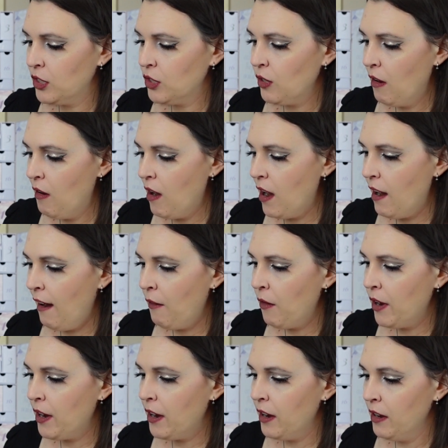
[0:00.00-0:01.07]
So
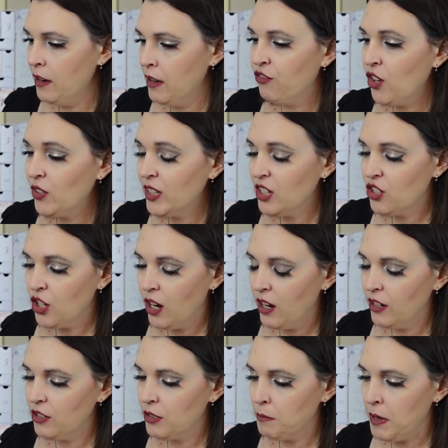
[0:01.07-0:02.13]
our fully
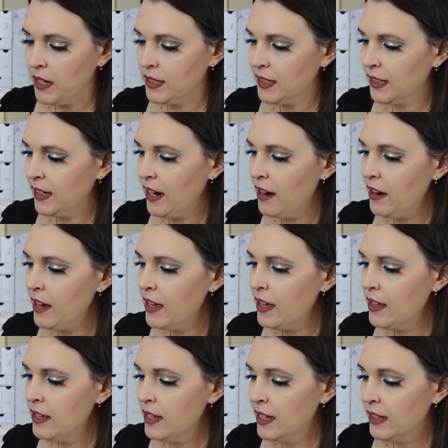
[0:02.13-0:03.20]
charged
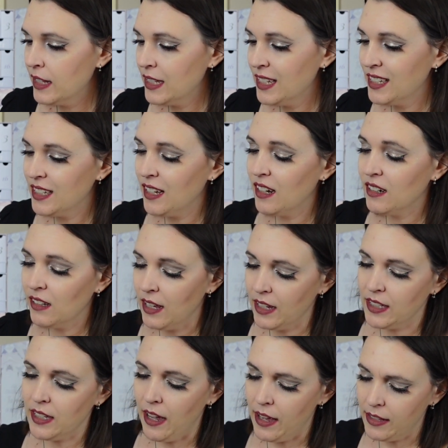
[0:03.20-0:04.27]
mascara, this is a
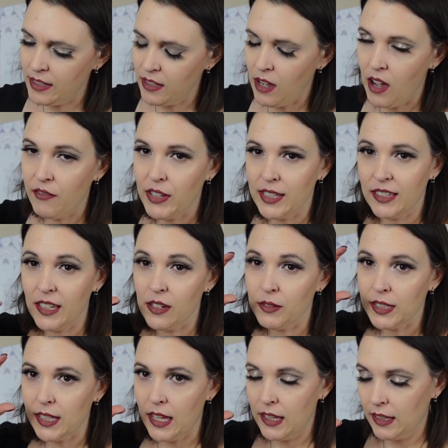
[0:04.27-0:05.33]
deluxe size. Obviously, it
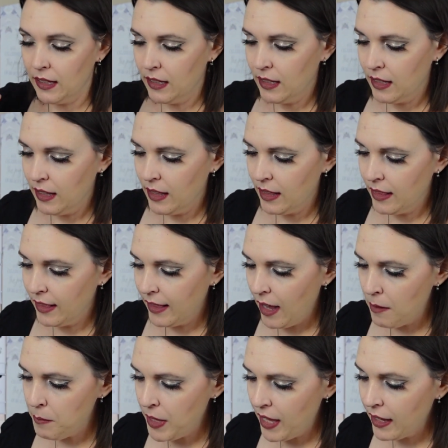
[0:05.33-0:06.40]
was like
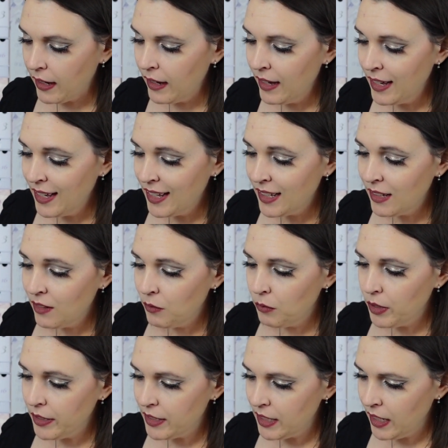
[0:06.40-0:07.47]
that big.
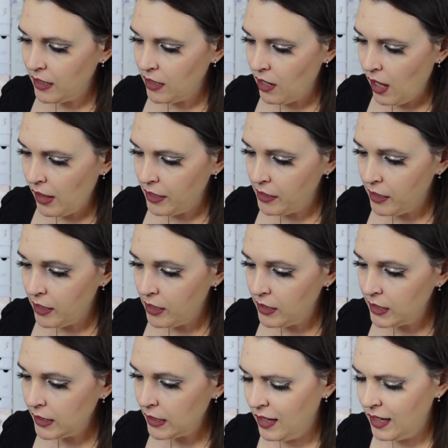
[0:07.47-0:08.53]
Worth
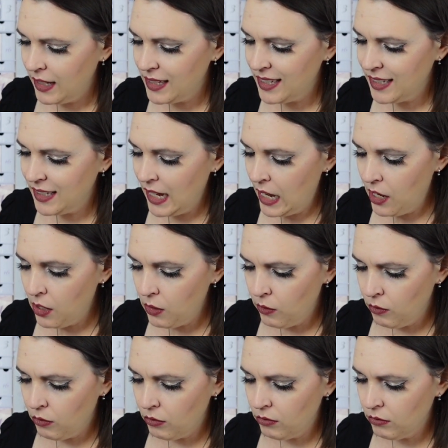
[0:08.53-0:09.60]
$10. It
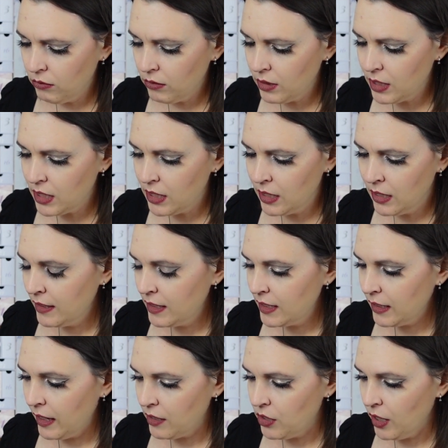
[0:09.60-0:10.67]
sounds
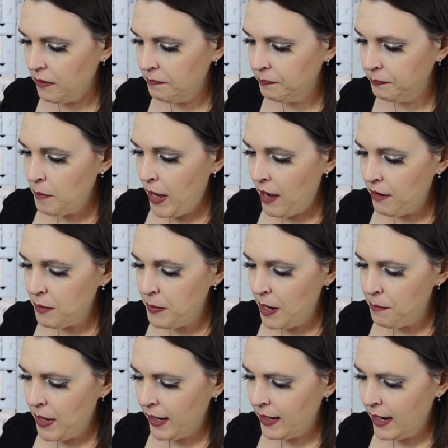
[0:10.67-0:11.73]
sketchy. Powered by
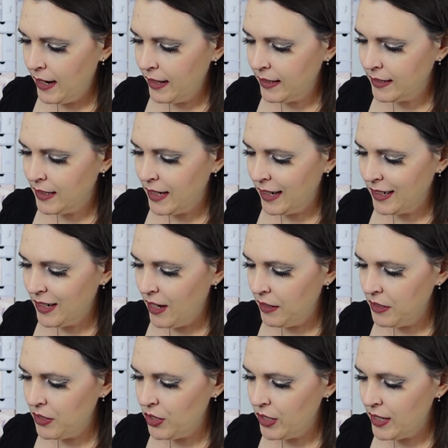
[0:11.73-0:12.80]
magnetic
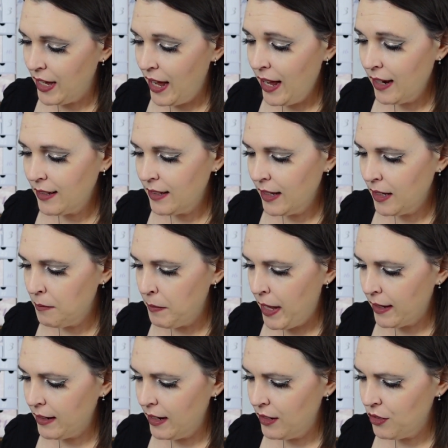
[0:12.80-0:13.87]
technology to act like a
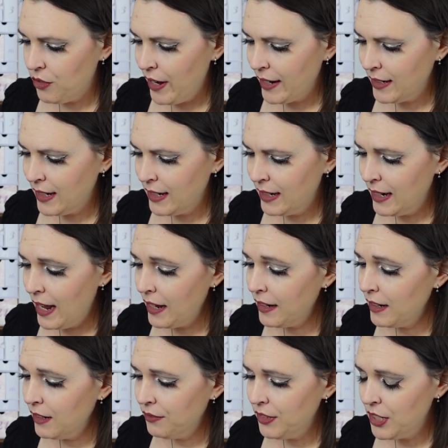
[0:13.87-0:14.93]
magnet, attracting
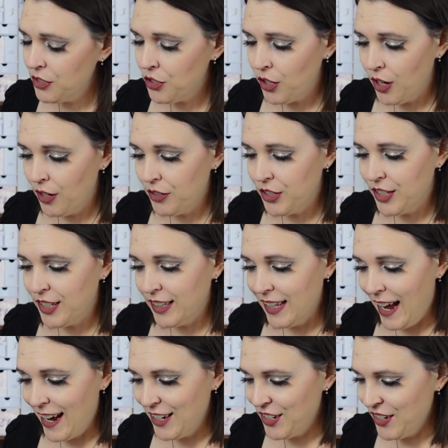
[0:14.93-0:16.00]
negatively charged
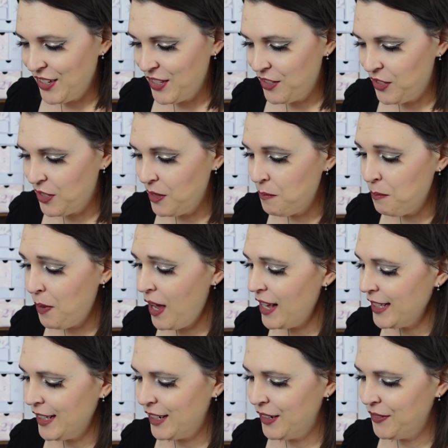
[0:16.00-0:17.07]
lashes to the
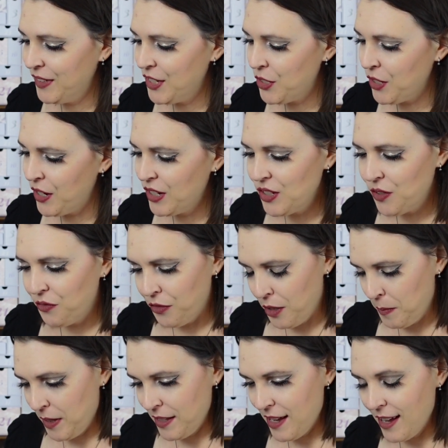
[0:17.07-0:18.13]
positively charged
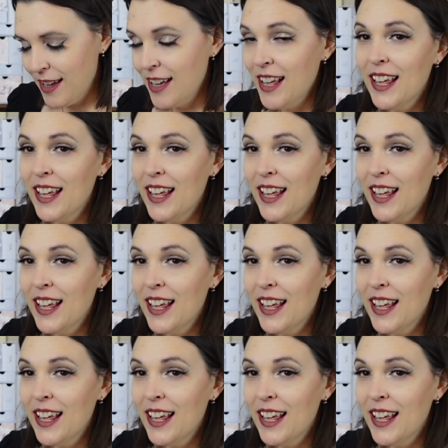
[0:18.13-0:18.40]
formula.